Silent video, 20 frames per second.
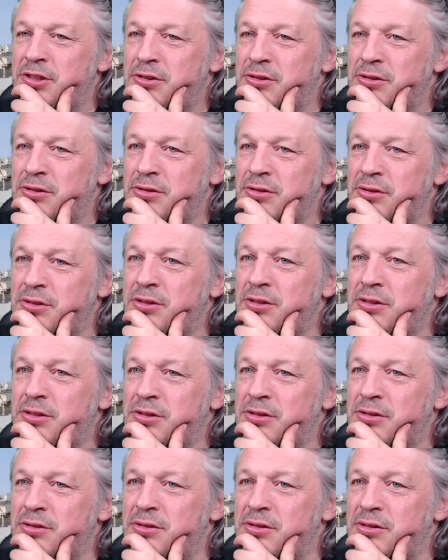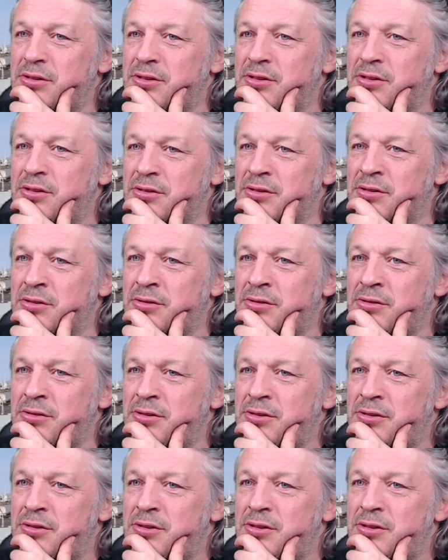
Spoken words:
You're 53 years old.